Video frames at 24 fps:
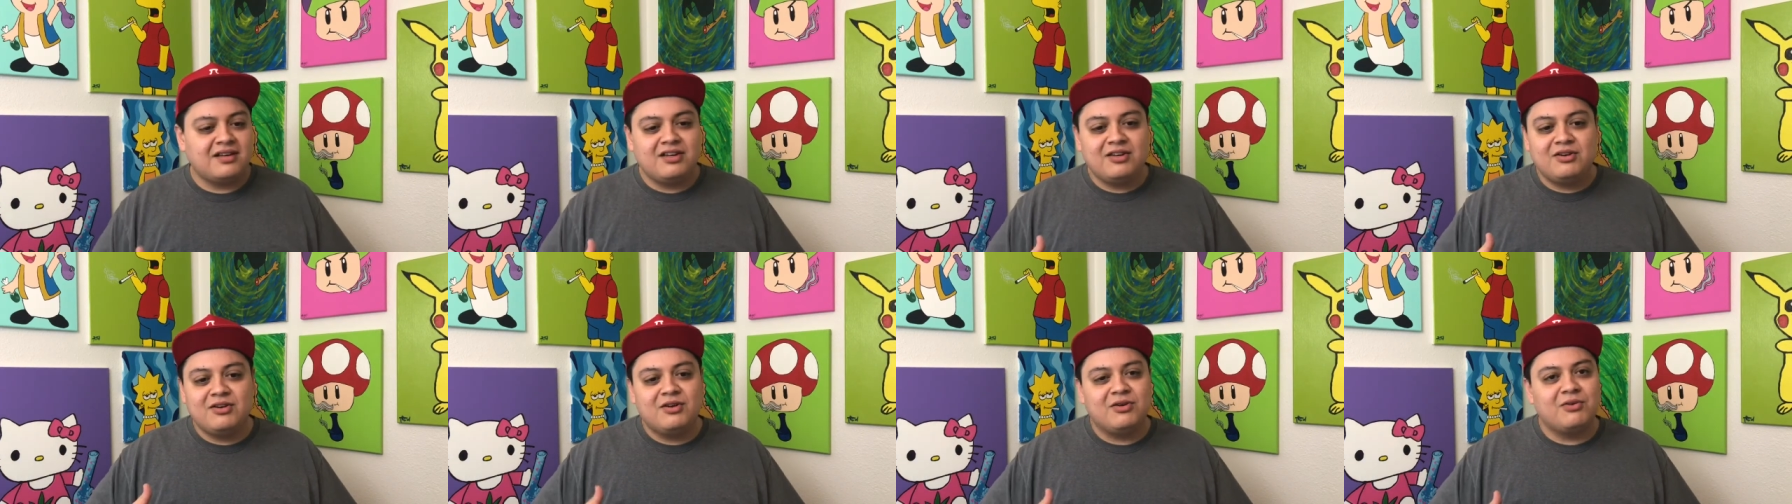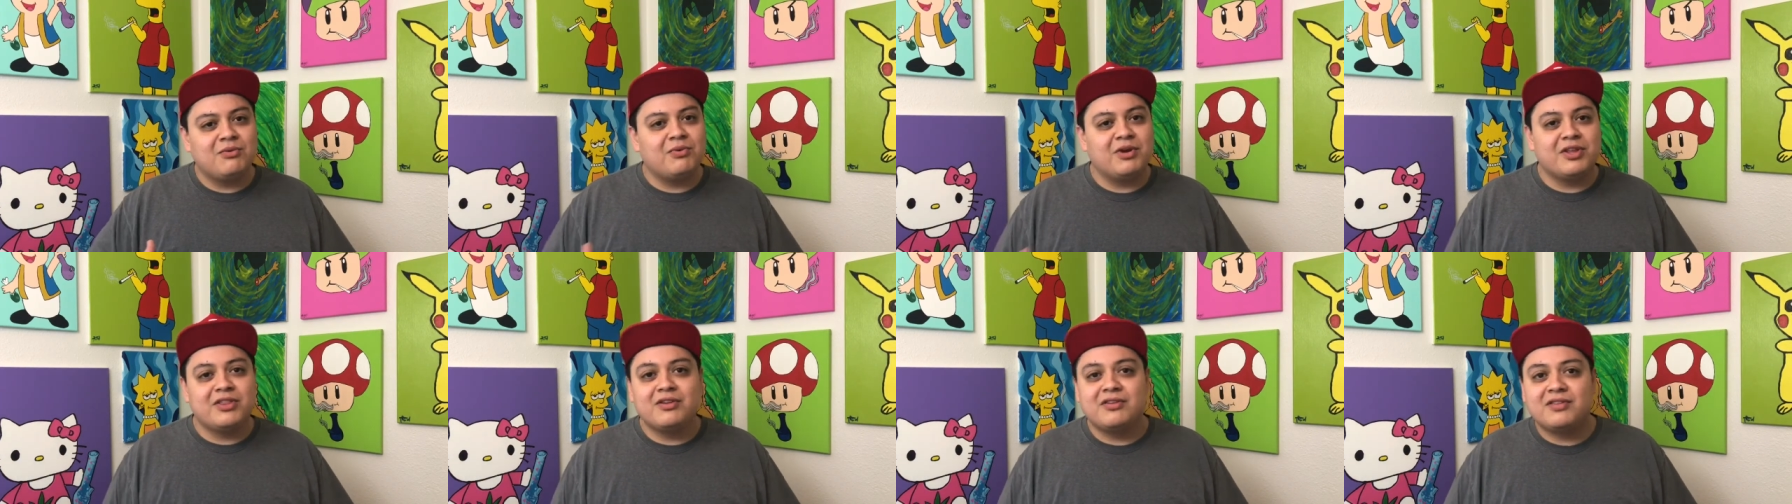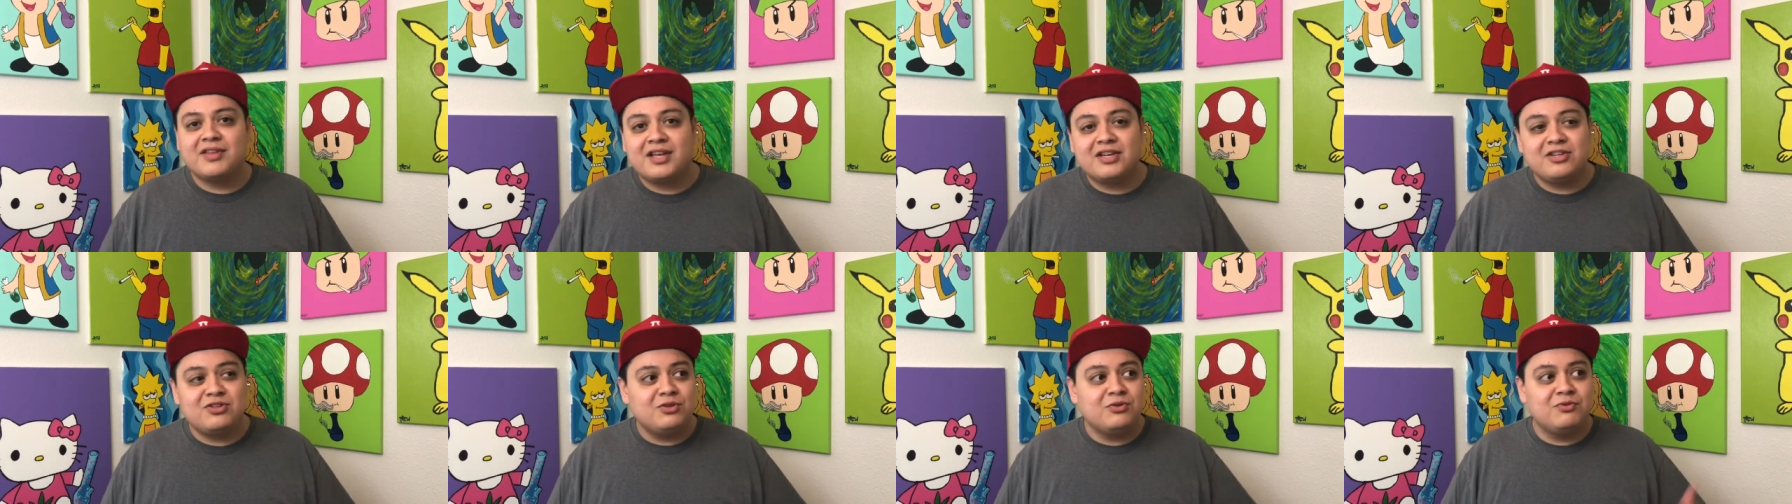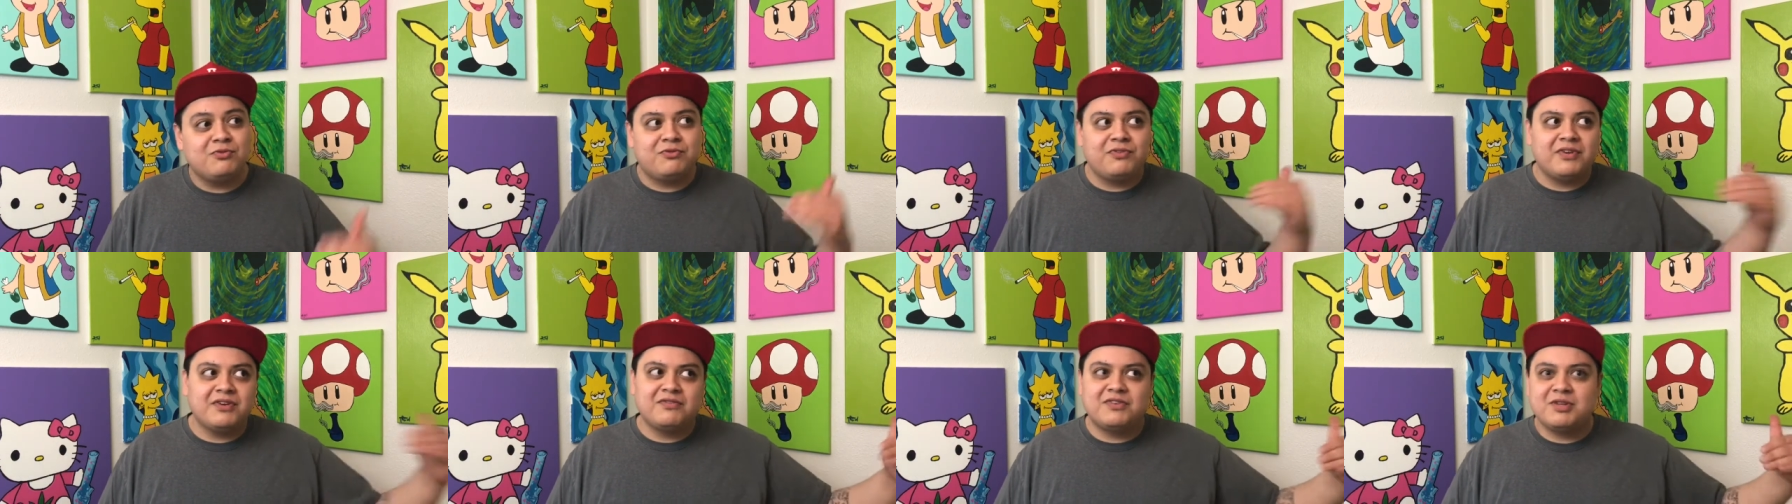you know, whether they do
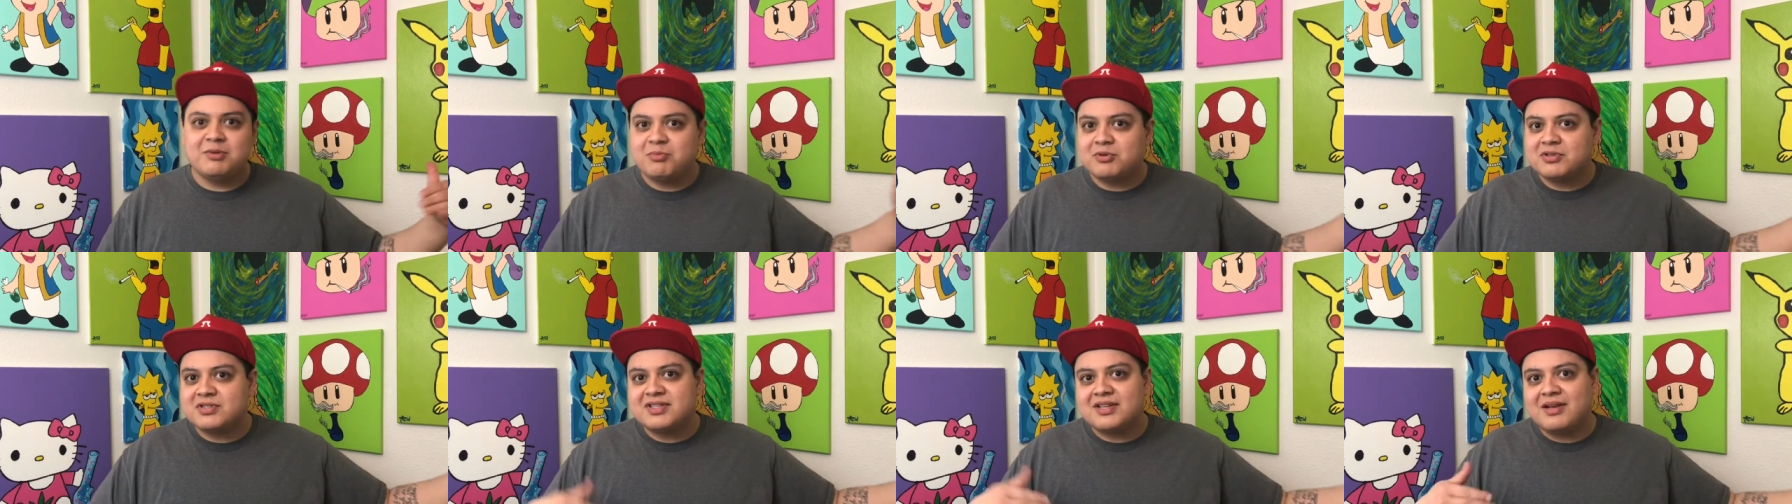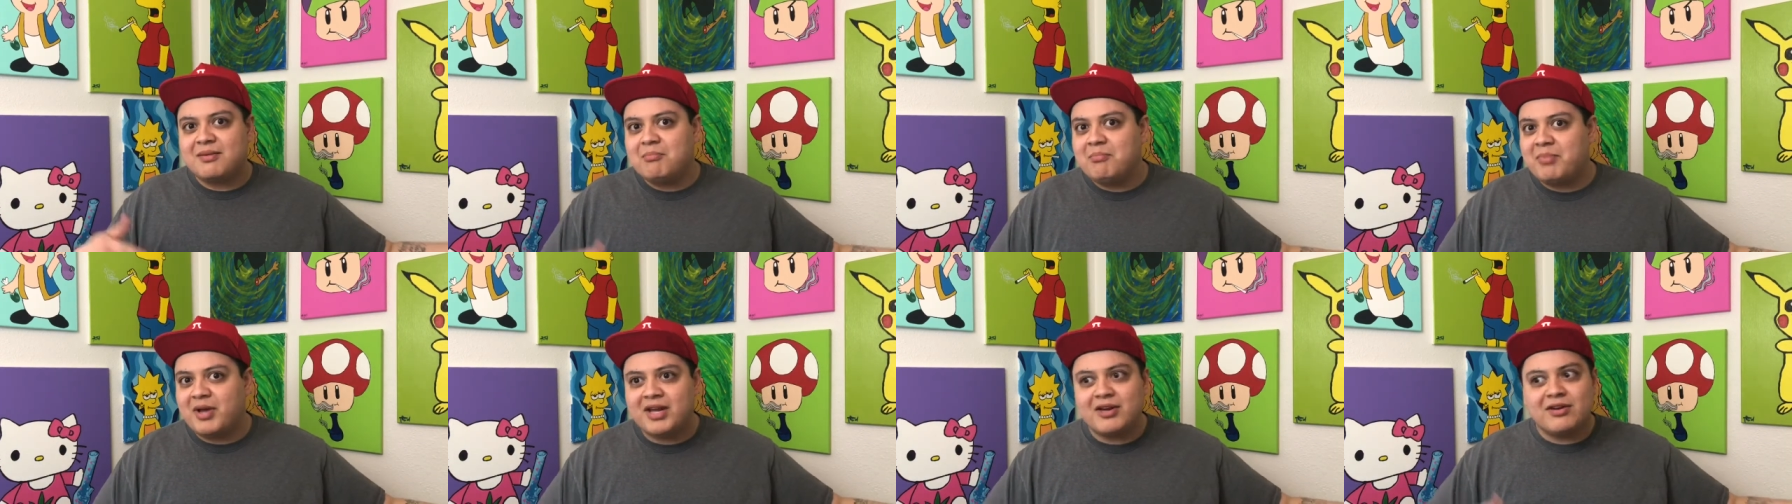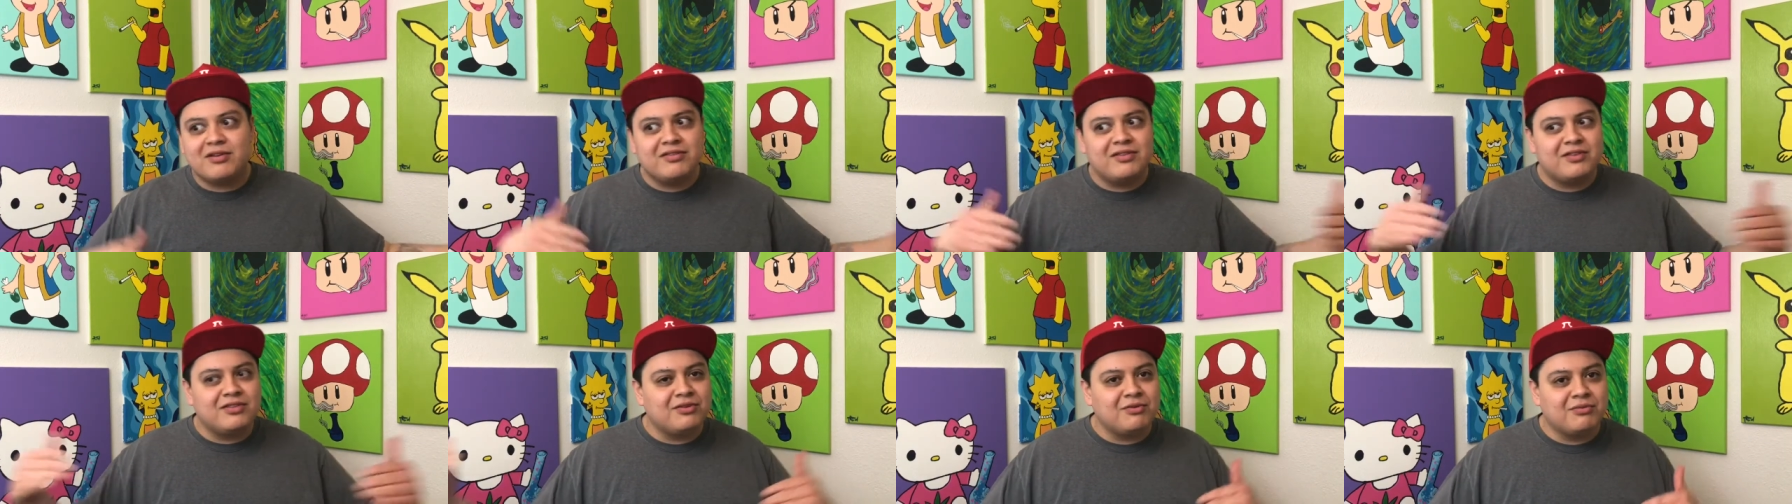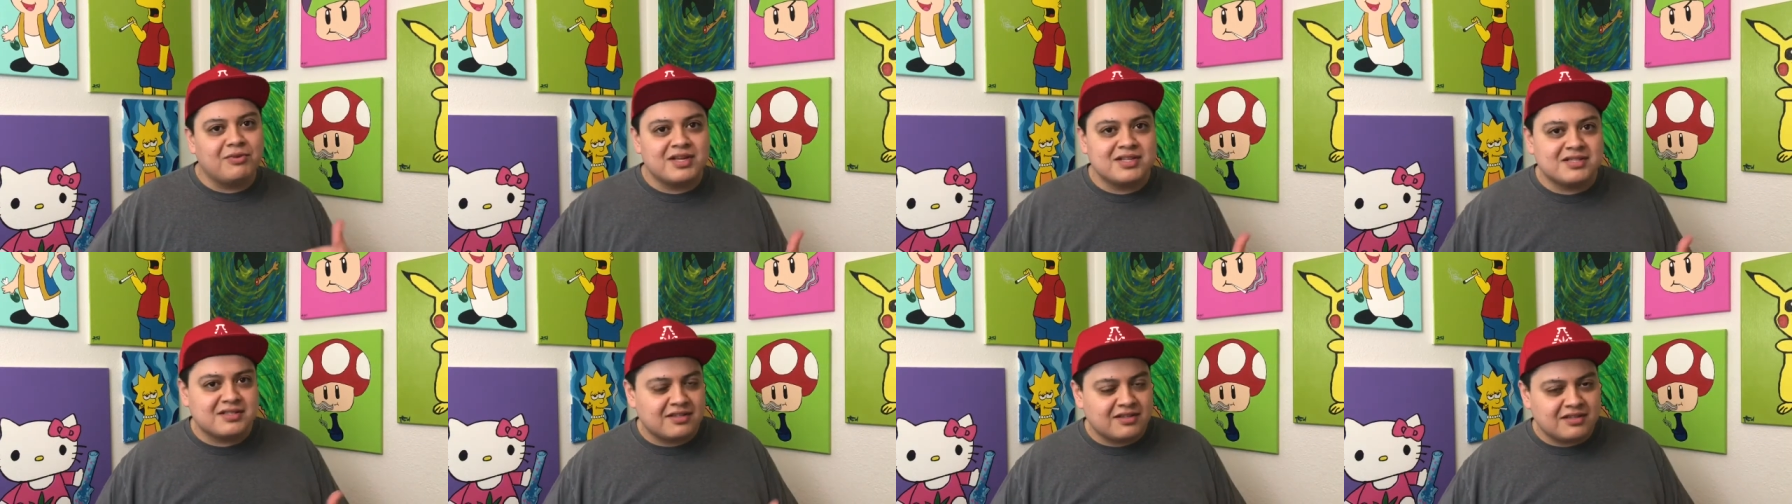50% better than the
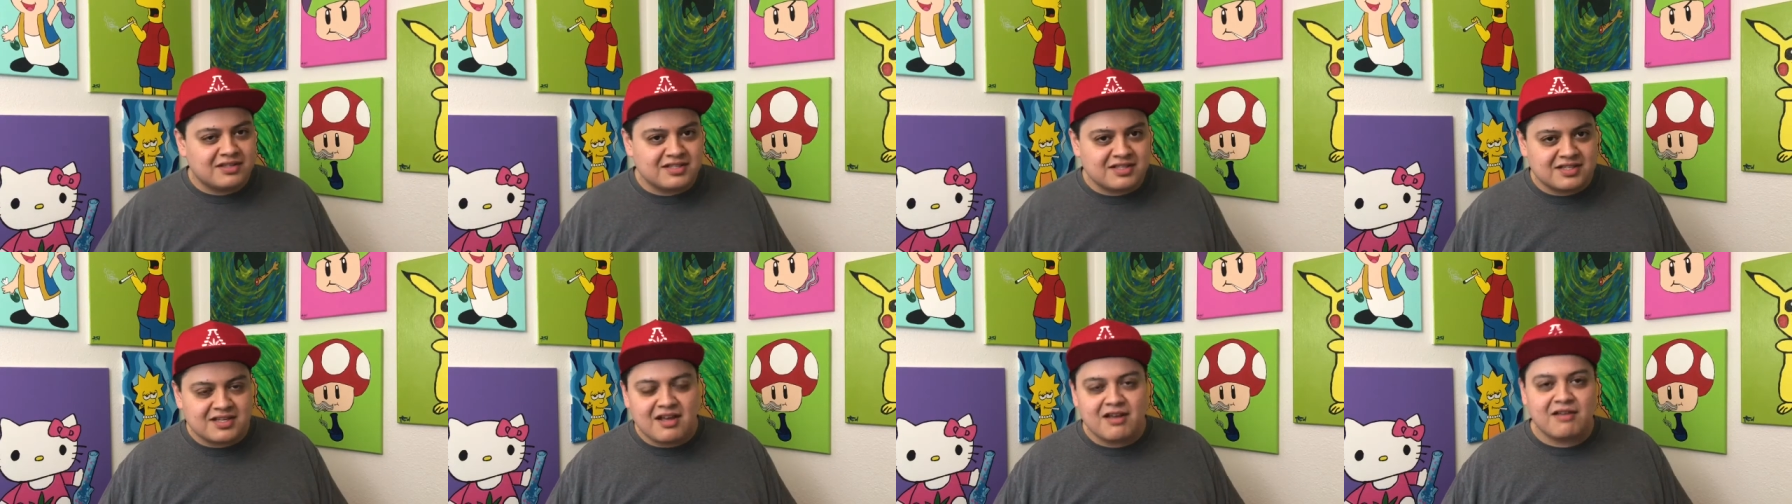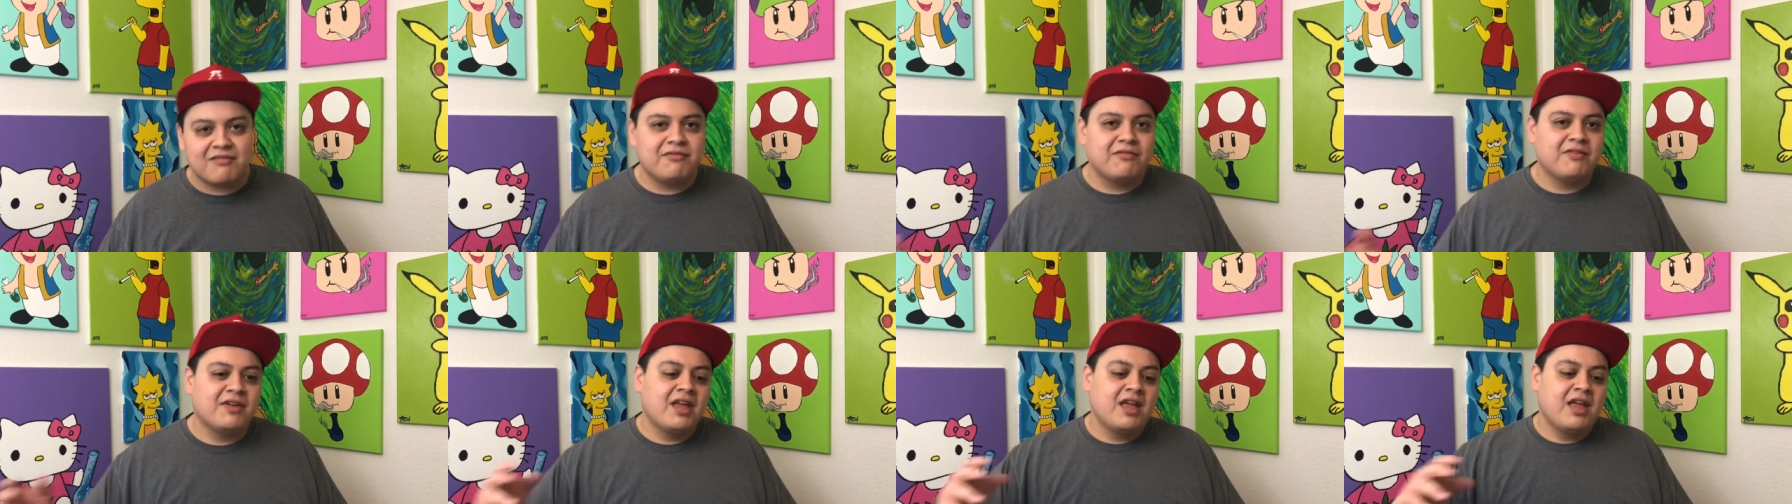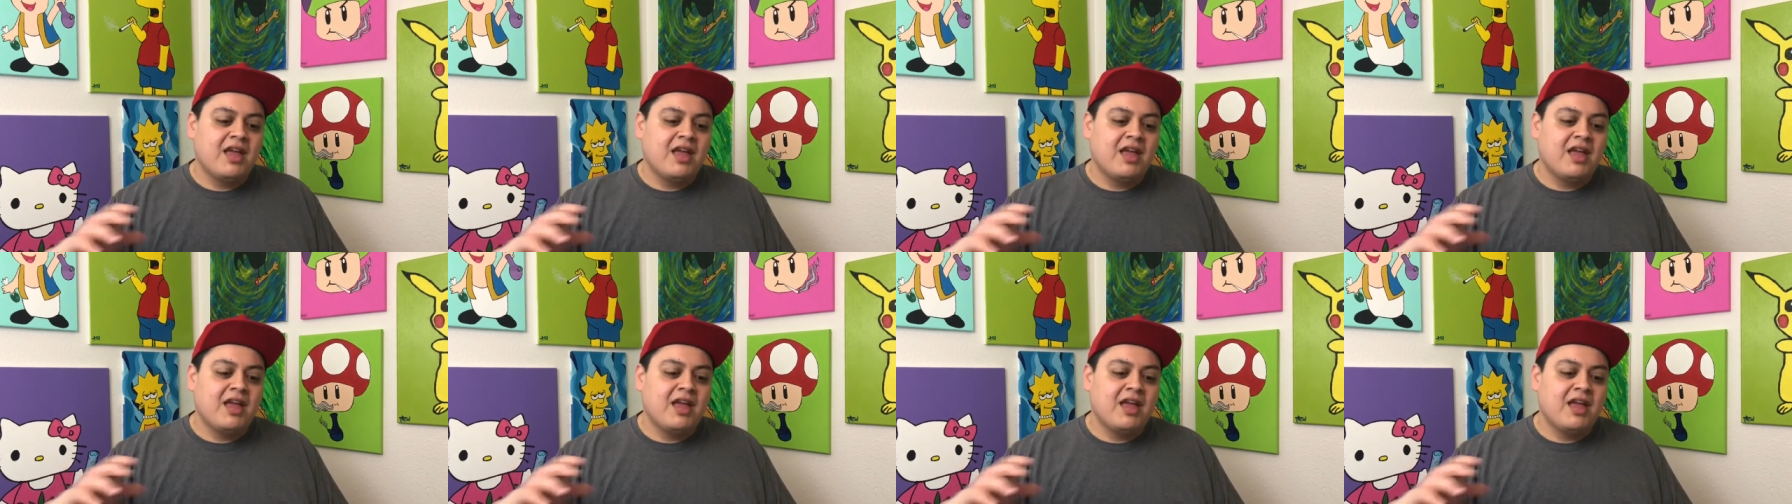rest of the stuff.